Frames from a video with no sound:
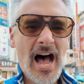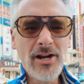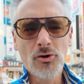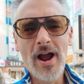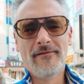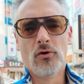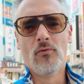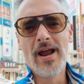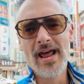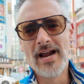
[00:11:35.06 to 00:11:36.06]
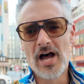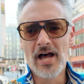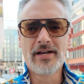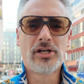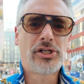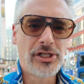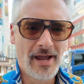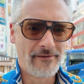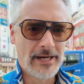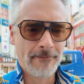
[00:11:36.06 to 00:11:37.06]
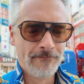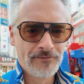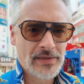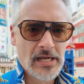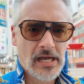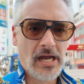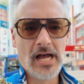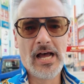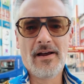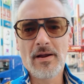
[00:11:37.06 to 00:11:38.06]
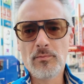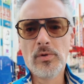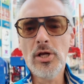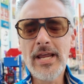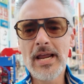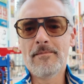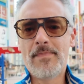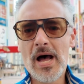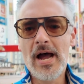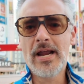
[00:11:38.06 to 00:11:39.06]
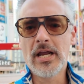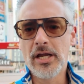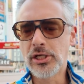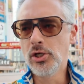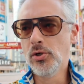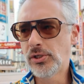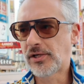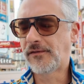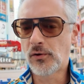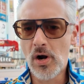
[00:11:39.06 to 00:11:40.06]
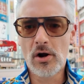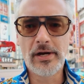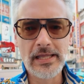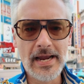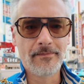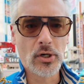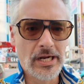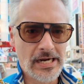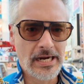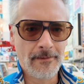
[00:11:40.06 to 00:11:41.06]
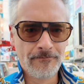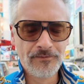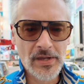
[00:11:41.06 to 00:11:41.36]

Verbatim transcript: I drive a red Honda Chevy um, looking at buying a used Ferrari Lamborghini,